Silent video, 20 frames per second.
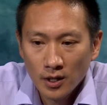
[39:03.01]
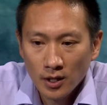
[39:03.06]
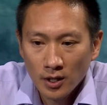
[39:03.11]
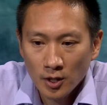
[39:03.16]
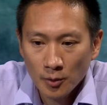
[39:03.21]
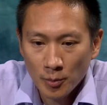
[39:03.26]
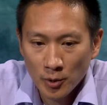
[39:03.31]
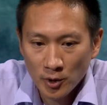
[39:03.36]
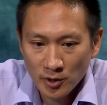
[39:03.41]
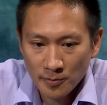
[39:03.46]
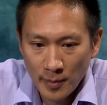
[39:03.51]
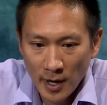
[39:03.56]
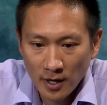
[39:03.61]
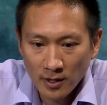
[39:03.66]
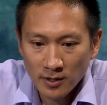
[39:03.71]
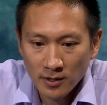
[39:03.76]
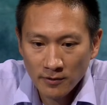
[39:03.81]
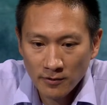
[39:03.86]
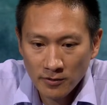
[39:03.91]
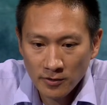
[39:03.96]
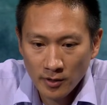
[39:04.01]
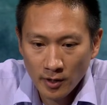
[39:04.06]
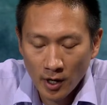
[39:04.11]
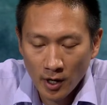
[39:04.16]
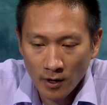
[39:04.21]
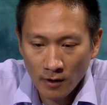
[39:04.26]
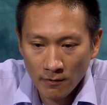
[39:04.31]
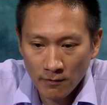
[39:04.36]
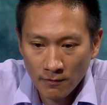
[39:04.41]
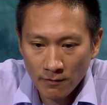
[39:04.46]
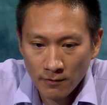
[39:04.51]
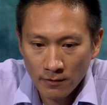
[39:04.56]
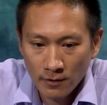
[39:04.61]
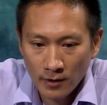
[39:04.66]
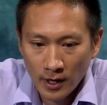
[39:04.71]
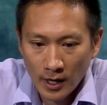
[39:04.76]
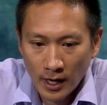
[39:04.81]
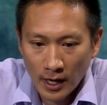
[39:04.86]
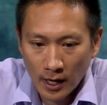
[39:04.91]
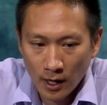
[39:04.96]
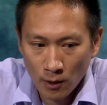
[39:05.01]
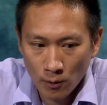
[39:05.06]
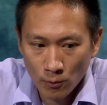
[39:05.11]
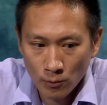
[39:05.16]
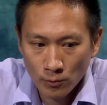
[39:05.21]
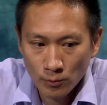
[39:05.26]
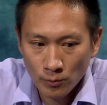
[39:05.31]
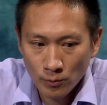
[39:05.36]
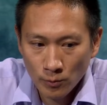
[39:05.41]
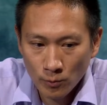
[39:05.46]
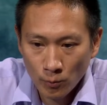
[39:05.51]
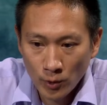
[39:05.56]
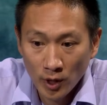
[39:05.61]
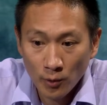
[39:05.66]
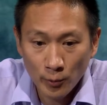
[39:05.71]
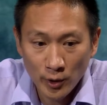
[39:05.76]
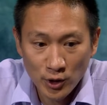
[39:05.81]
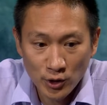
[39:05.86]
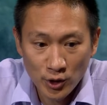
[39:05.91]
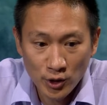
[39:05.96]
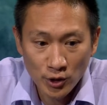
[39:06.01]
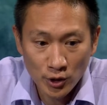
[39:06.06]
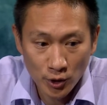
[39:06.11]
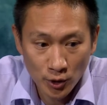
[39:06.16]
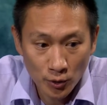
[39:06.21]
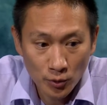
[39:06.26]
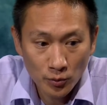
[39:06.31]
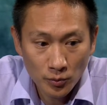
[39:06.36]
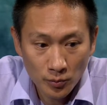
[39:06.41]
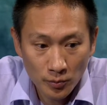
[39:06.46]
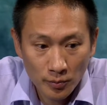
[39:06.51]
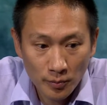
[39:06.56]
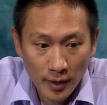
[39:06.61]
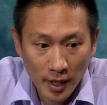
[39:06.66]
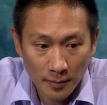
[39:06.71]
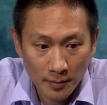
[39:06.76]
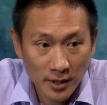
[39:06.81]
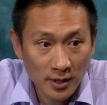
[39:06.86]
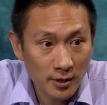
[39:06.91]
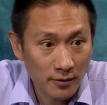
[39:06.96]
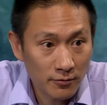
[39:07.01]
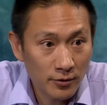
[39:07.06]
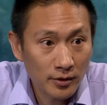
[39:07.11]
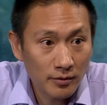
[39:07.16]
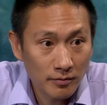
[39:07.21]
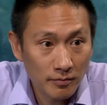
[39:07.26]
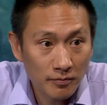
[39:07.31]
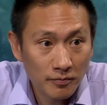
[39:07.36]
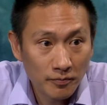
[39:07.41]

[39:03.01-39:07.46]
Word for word: the perspectives of how, what we should do might be different.